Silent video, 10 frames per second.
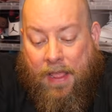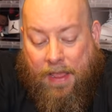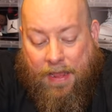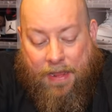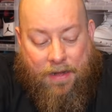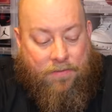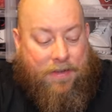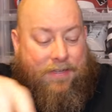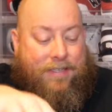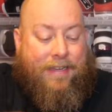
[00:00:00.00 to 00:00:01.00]
And
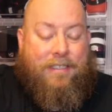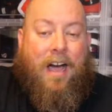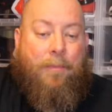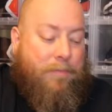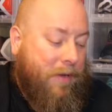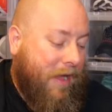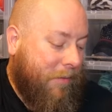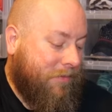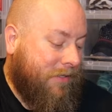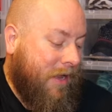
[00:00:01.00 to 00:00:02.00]
the six common
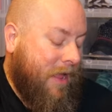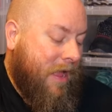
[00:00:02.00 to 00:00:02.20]
pops,